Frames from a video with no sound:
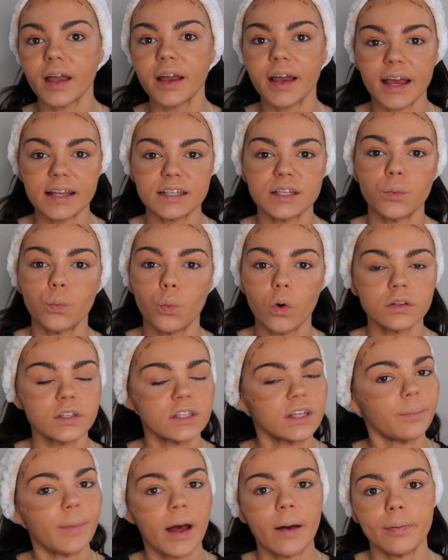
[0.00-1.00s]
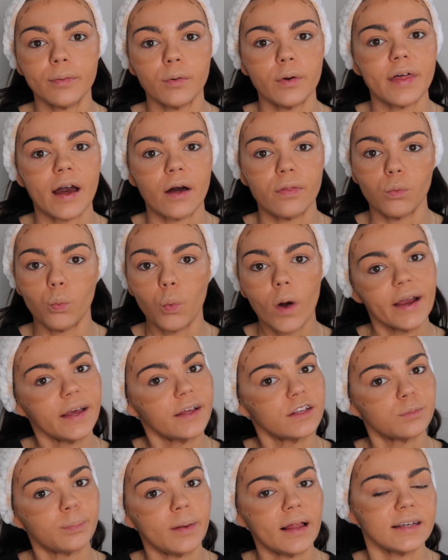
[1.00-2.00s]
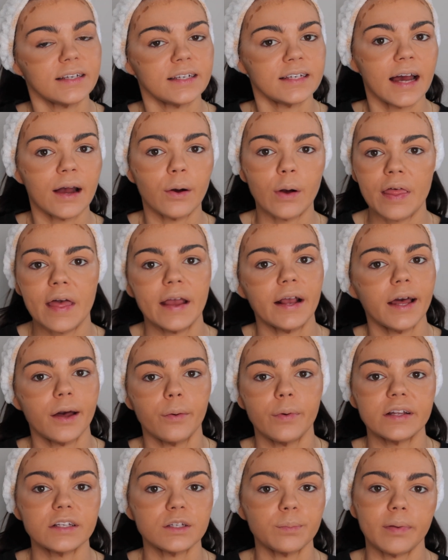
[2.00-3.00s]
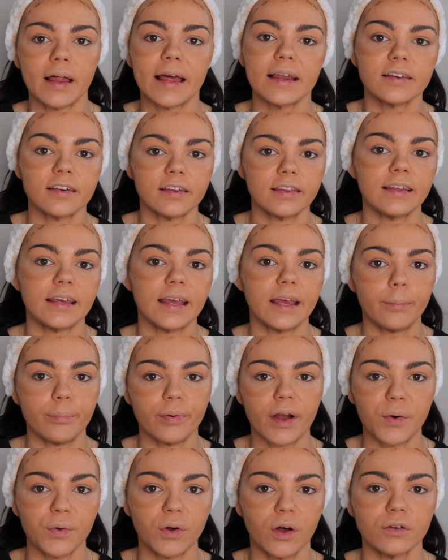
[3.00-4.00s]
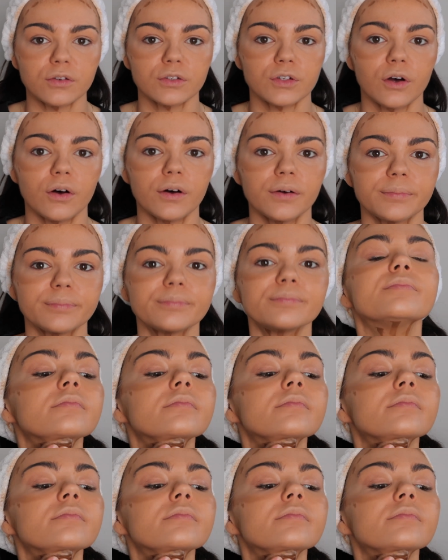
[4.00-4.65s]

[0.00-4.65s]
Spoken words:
Okay, so once I'm happy with how the white has blended out, I then go in to blend the brown contour.